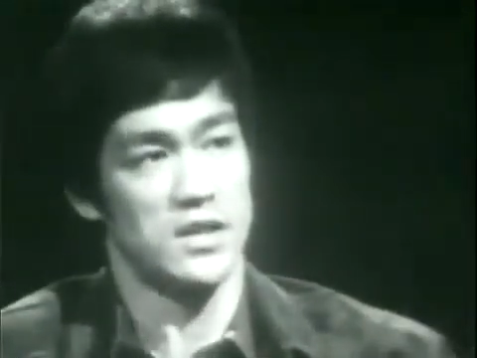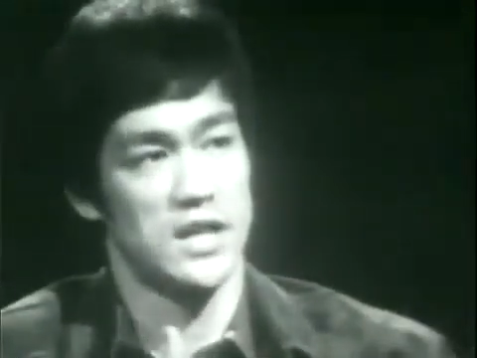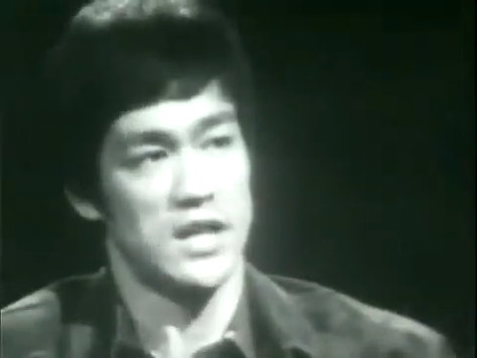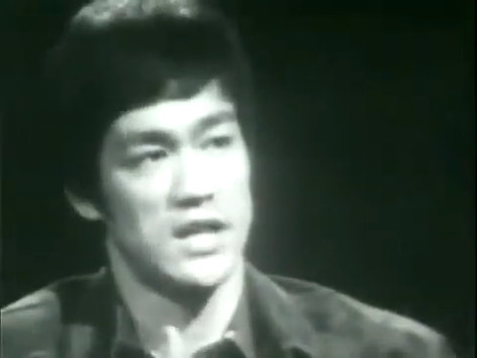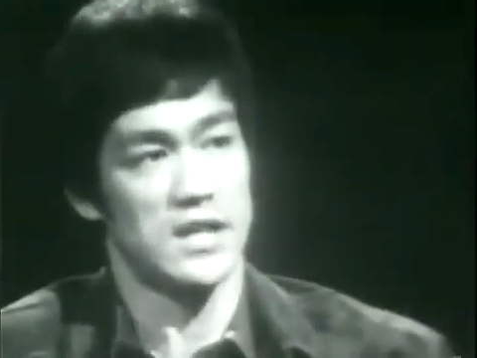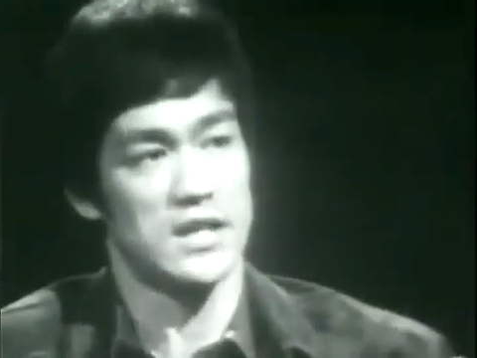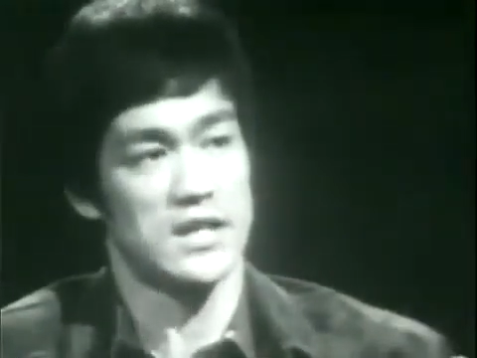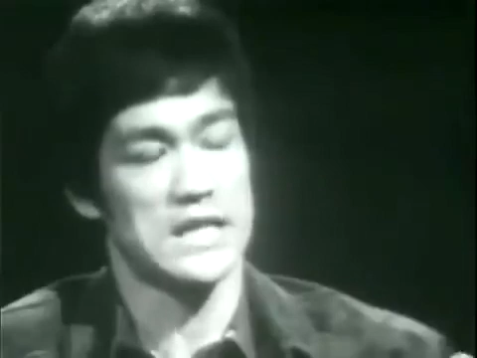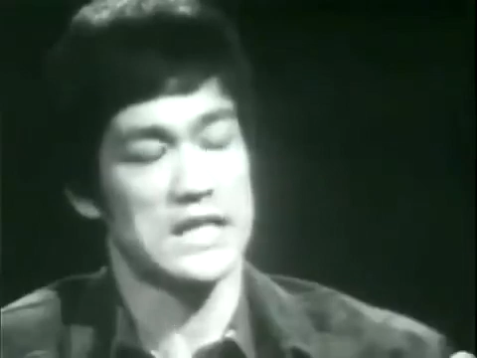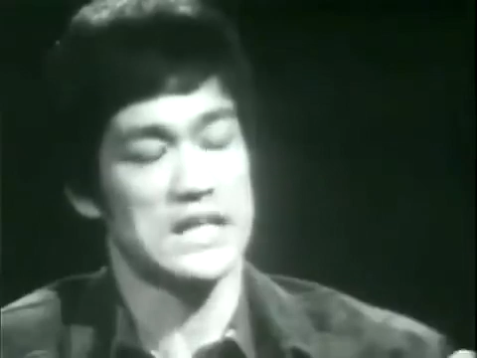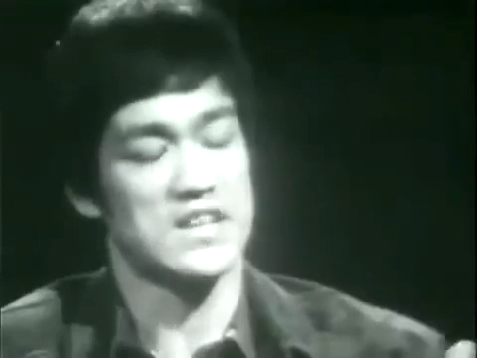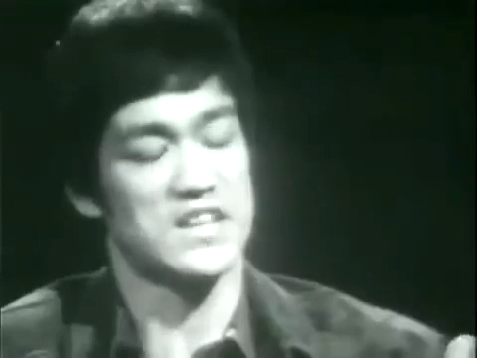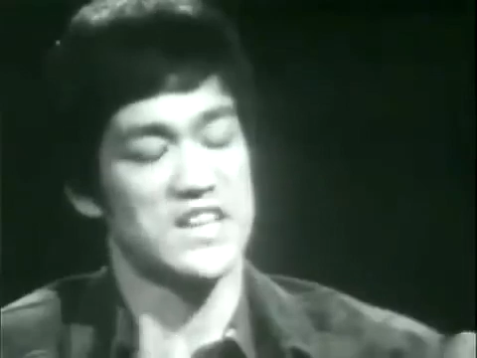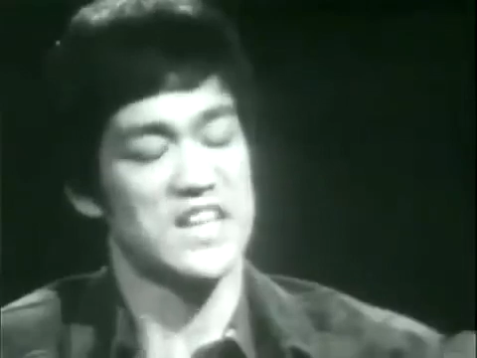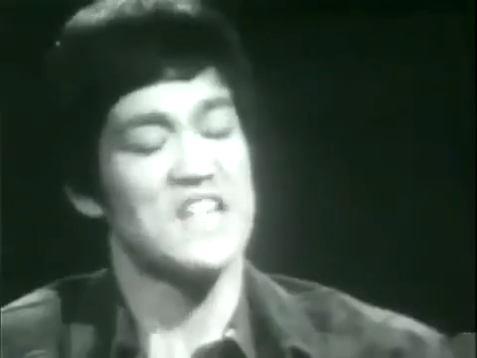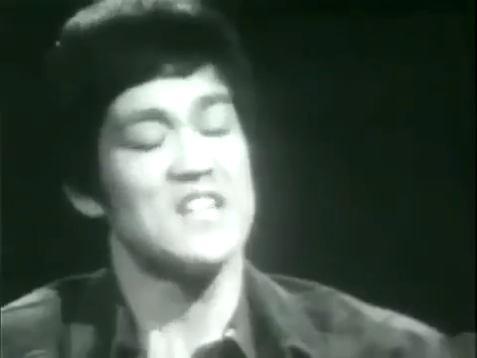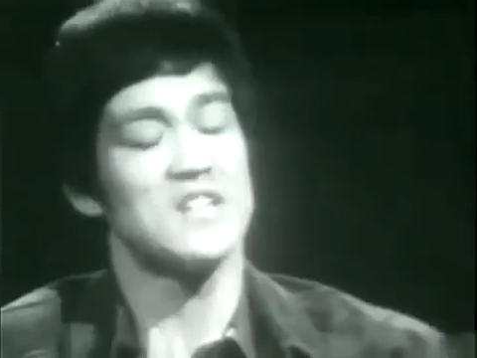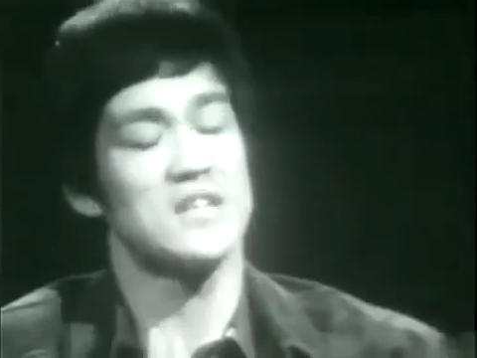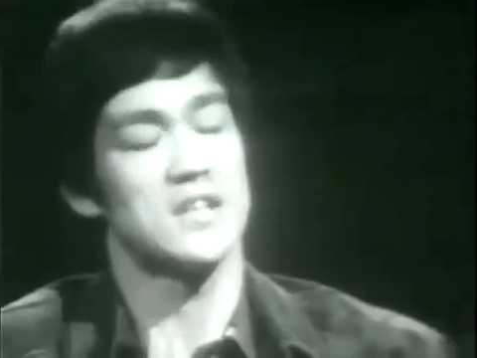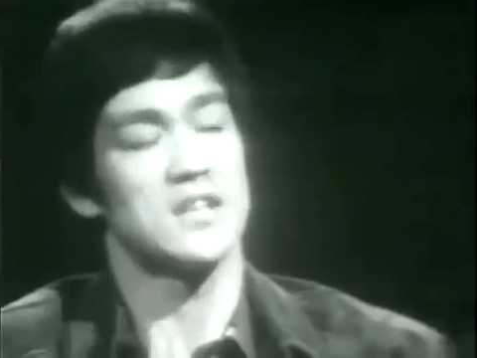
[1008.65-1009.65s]
And they
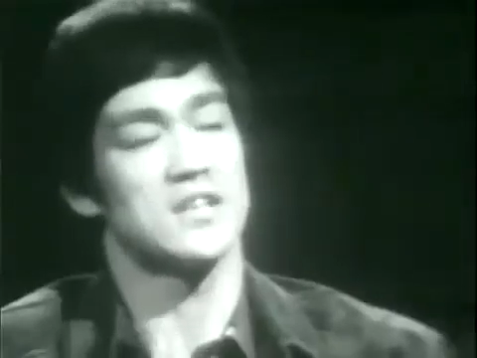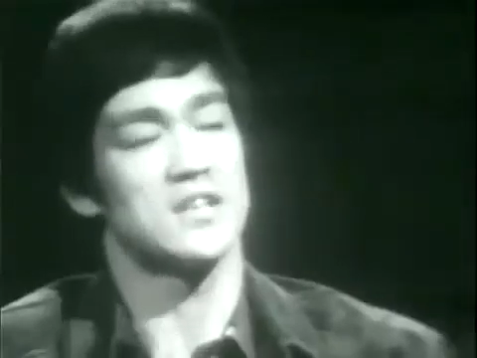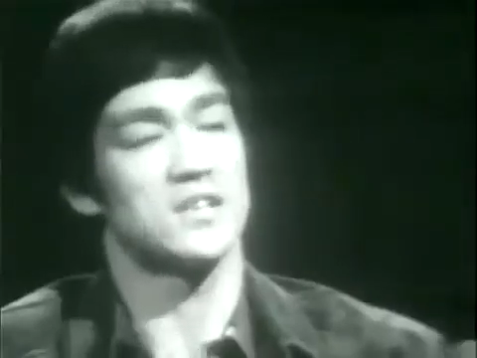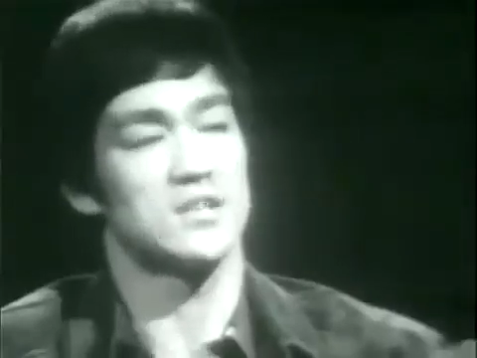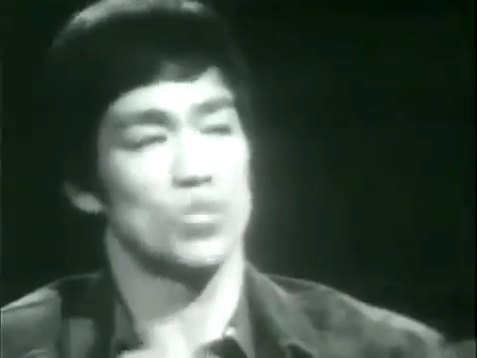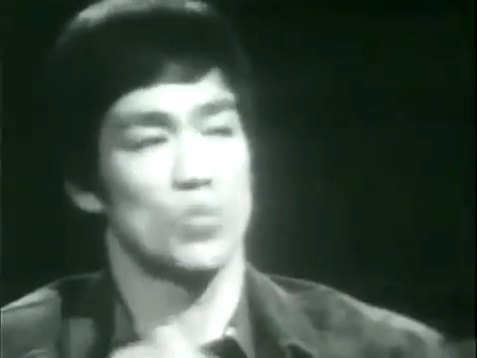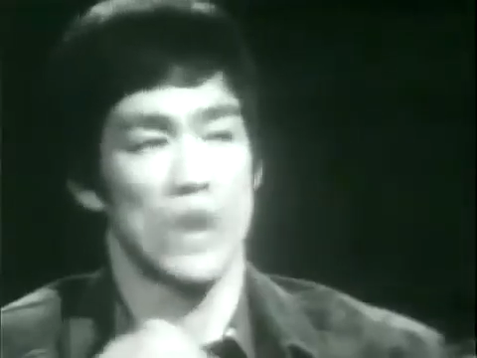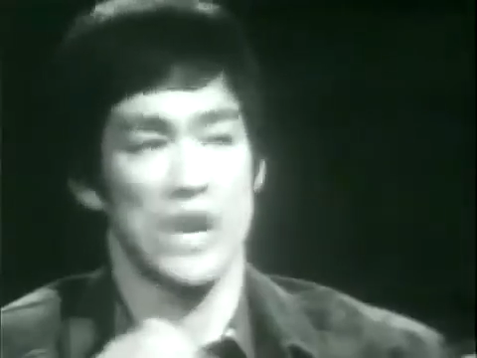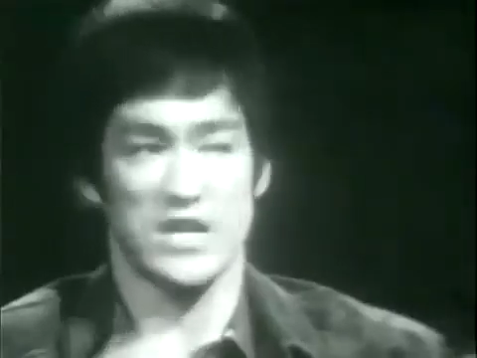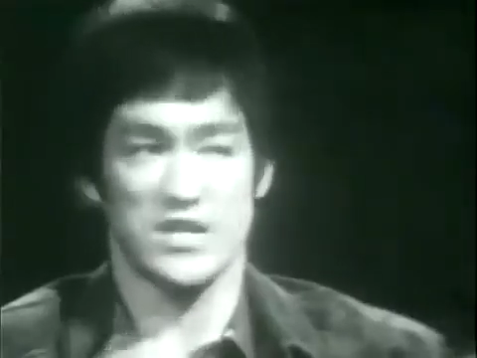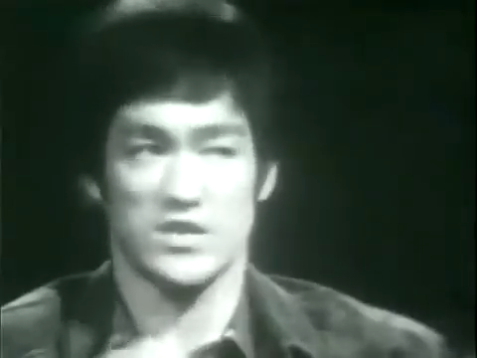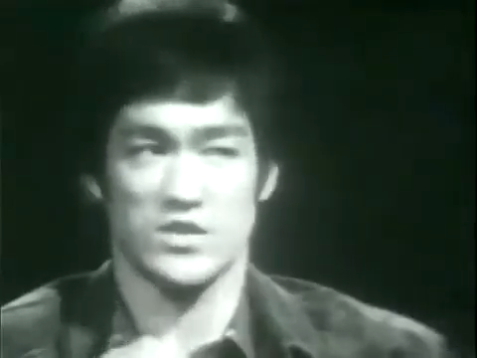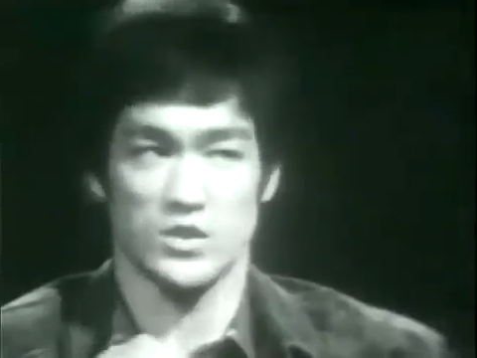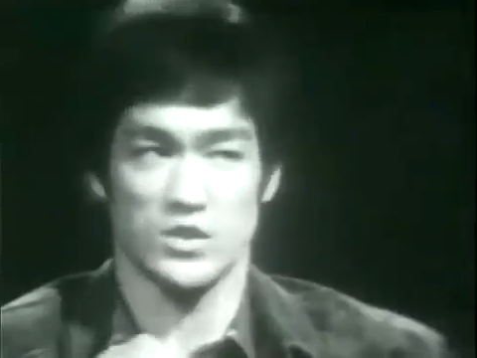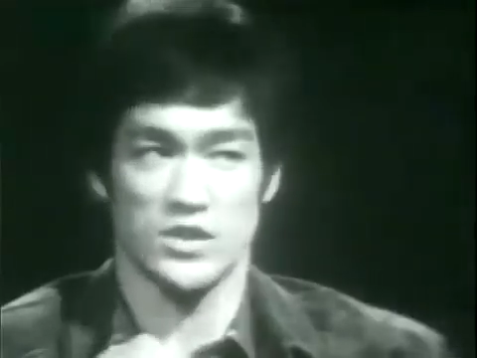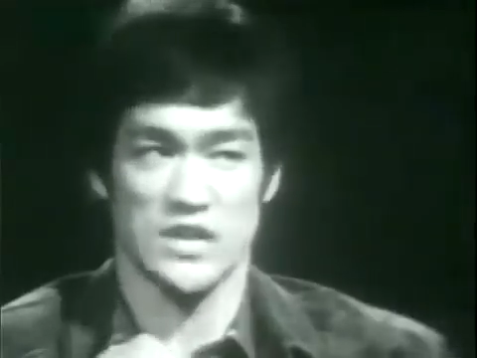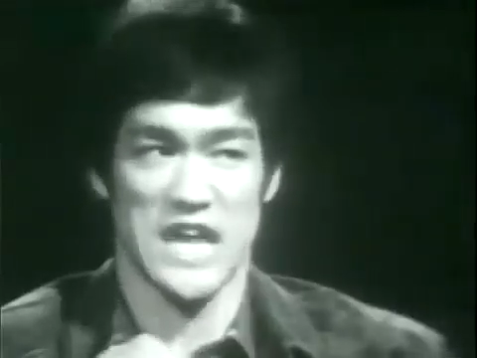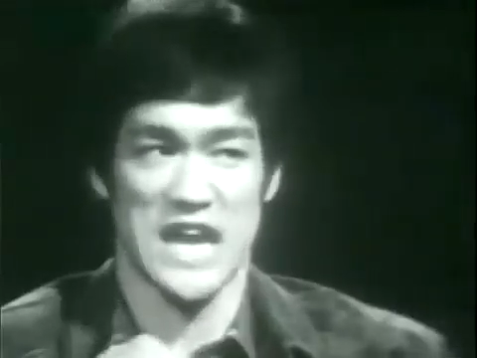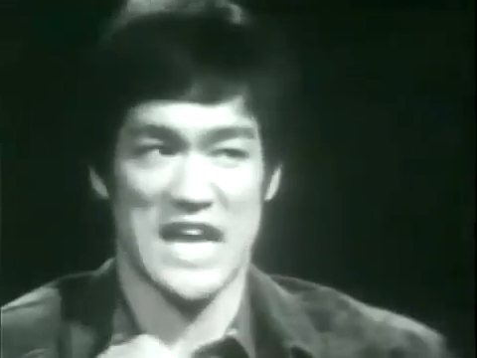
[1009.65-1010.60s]
think that Western